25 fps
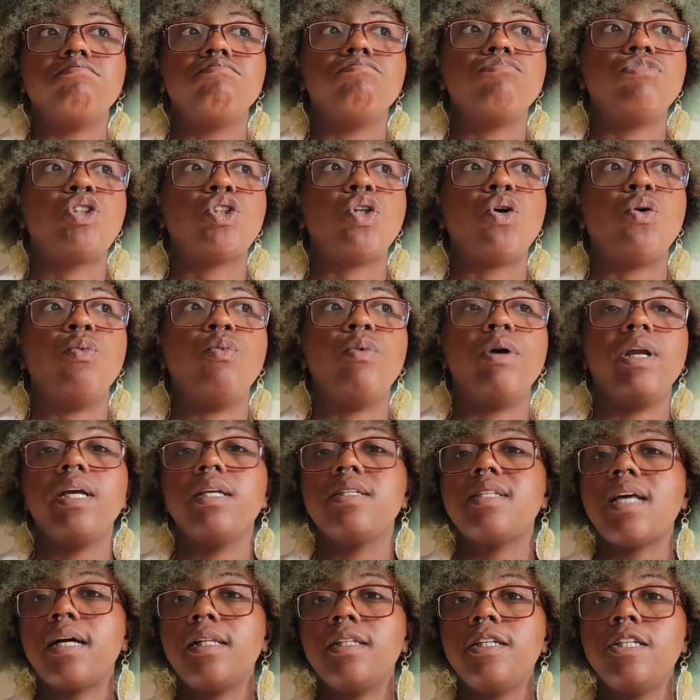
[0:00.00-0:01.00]
So what
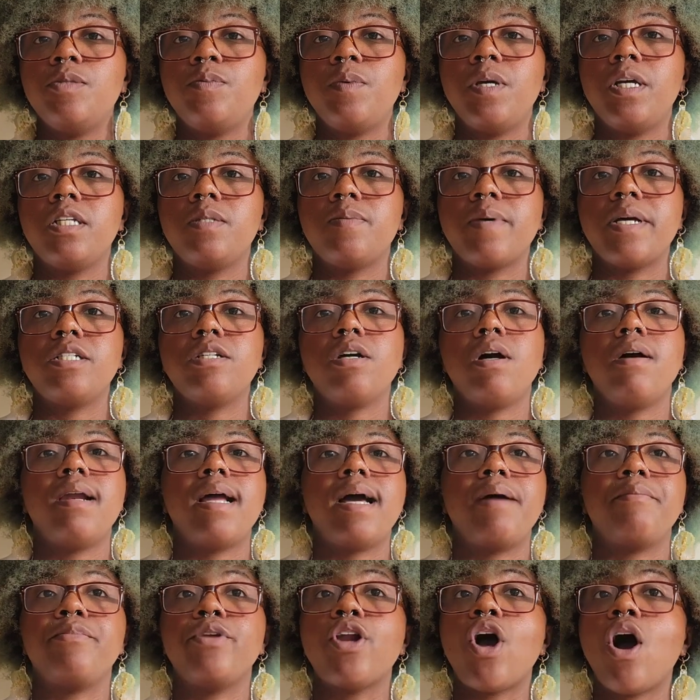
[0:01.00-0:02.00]
exactly is being spent on?
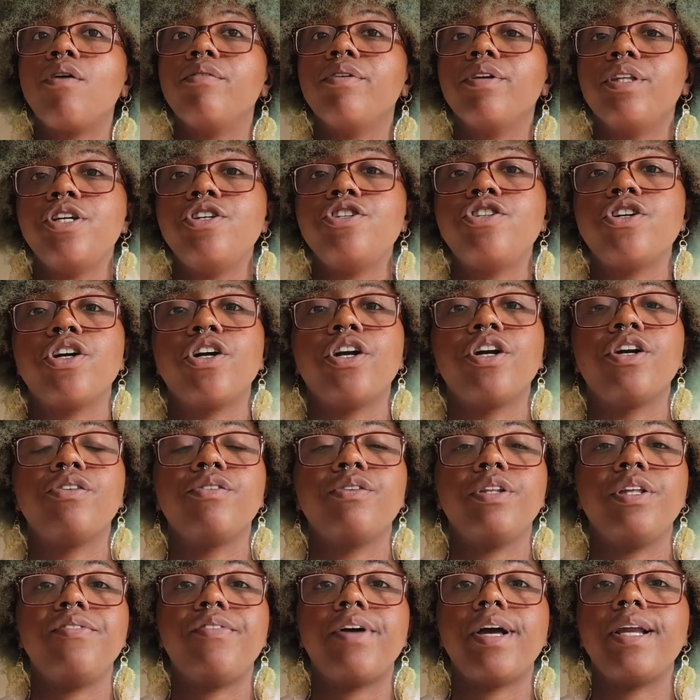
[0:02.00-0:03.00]
I'm not really sure. Couldn't
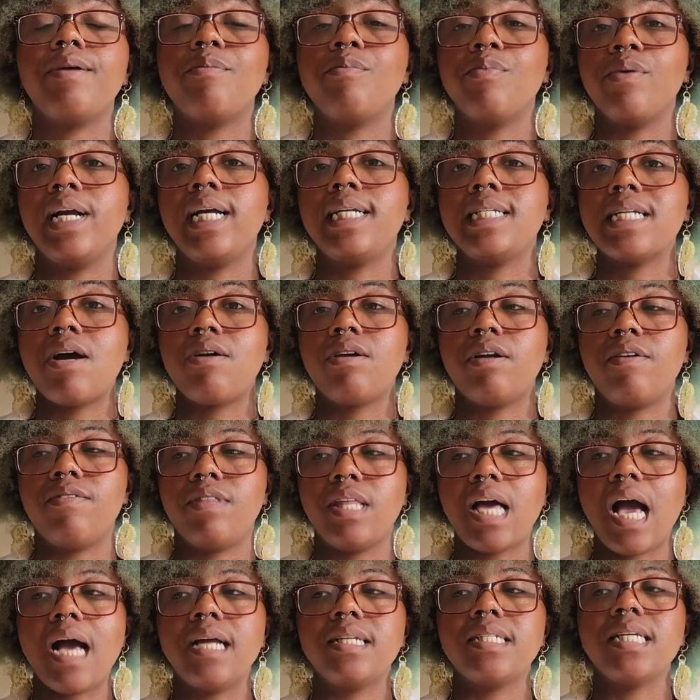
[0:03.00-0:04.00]
really find a breakdown of
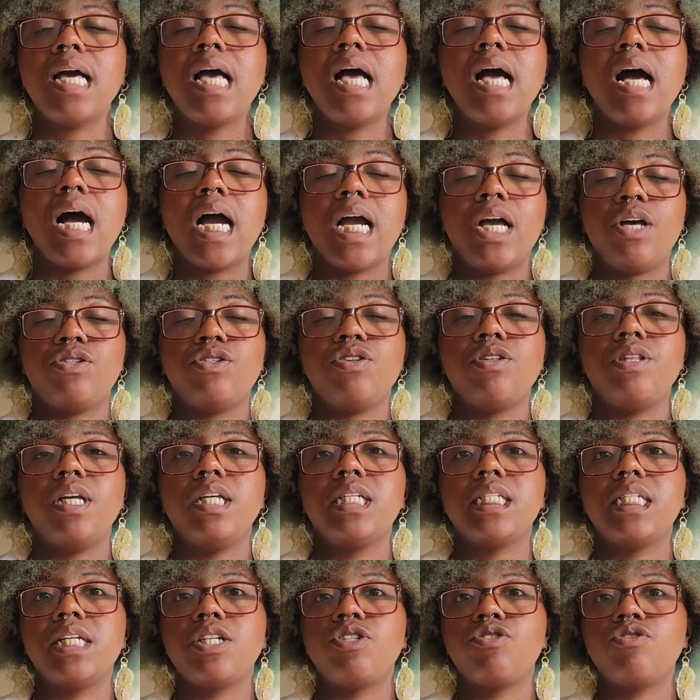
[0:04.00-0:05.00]
that. I also think
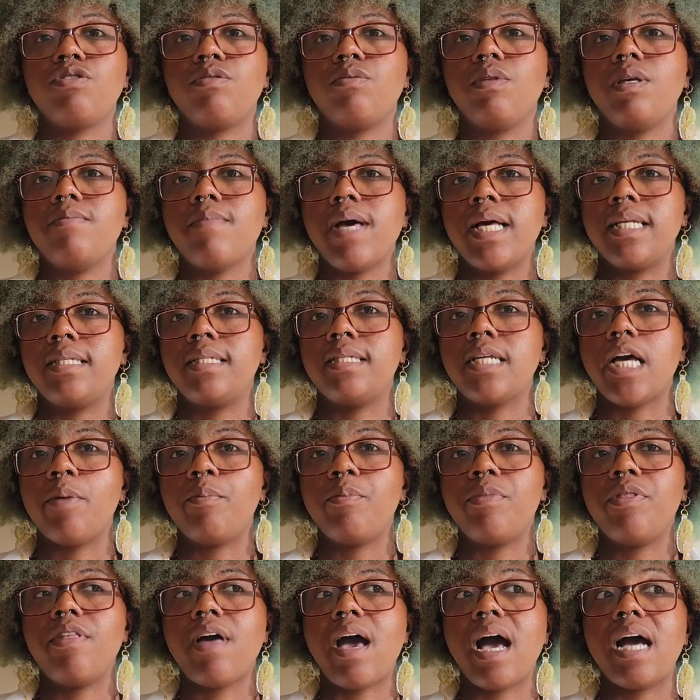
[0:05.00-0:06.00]
it's extremely messed
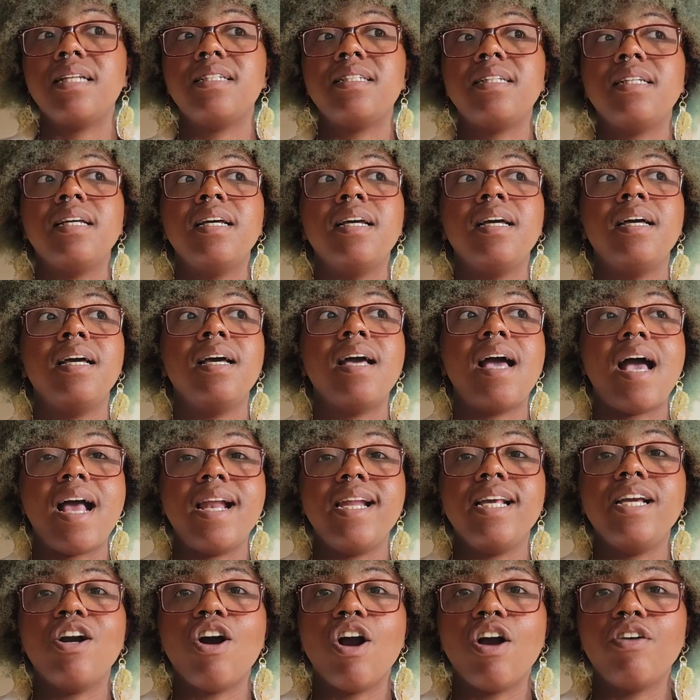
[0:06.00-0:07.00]
up that
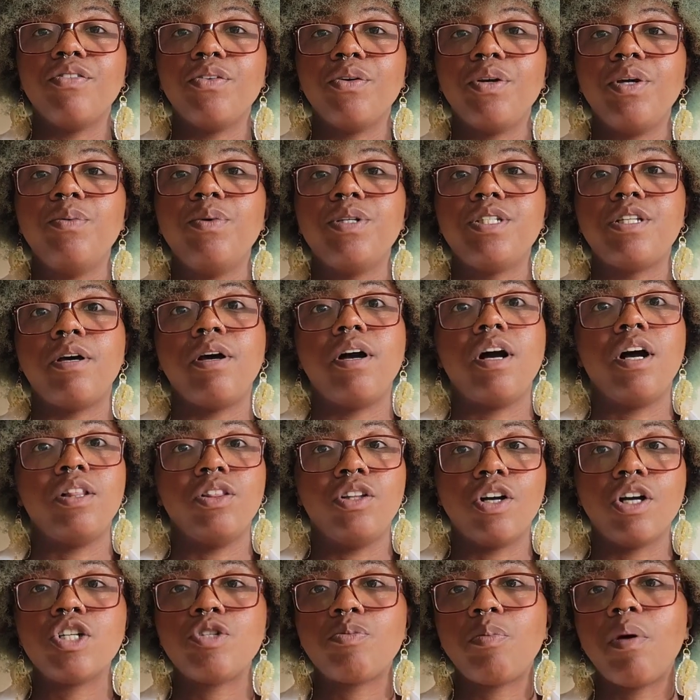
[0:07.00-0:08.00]
Eddie Carvery was a, a
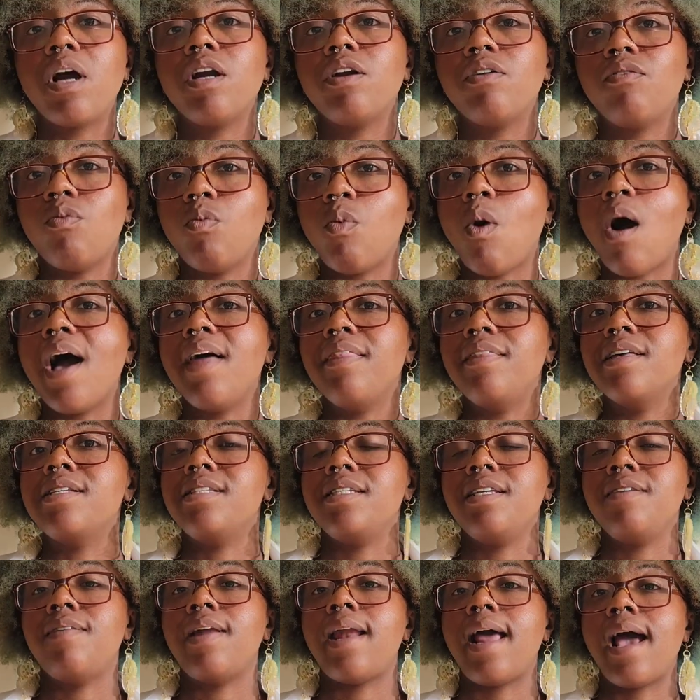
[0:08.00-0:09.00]
large part of why this
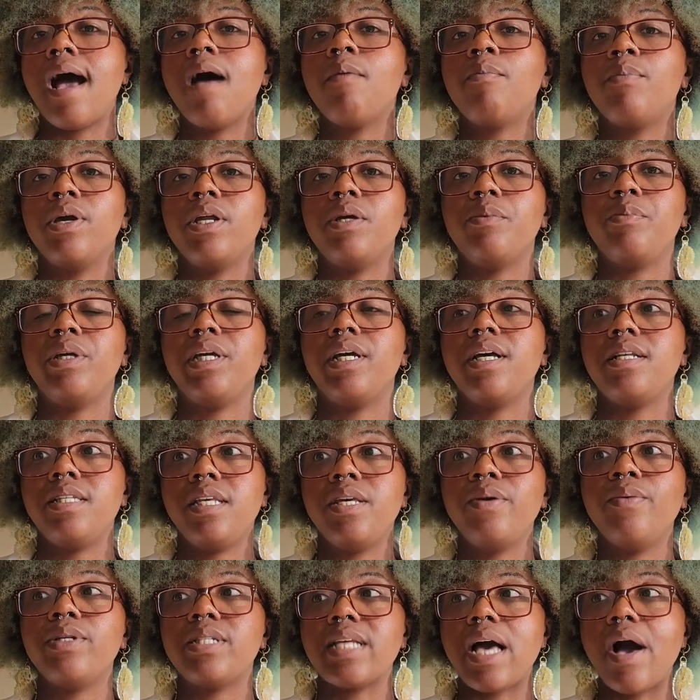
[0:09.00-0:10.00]
even happened, because
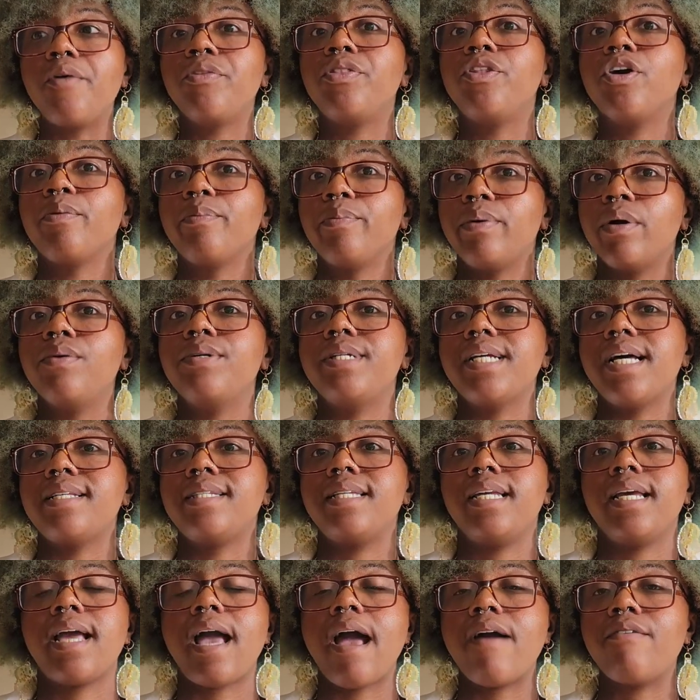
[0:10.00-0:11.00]
he was out there
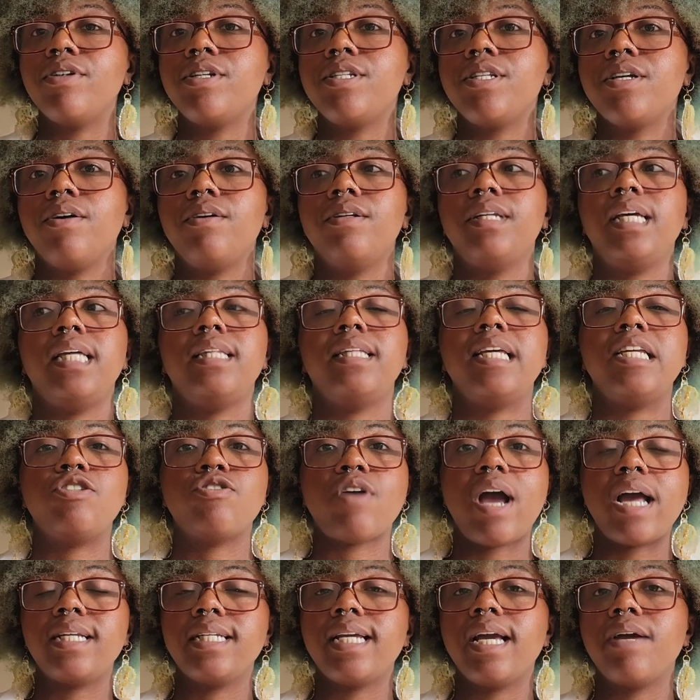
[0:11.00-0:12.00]
protesting every single day and they
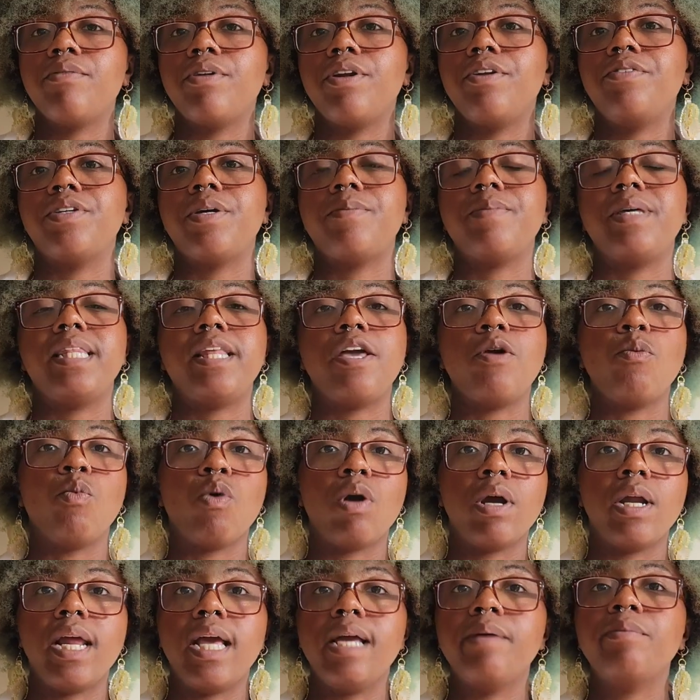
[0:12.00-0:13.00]
tried to get rid of him and they
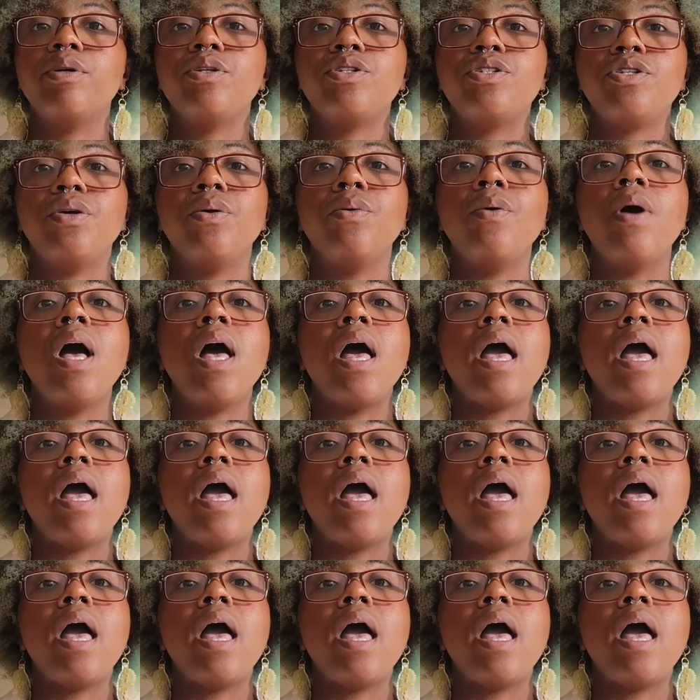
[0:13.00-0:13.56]
weren't able to.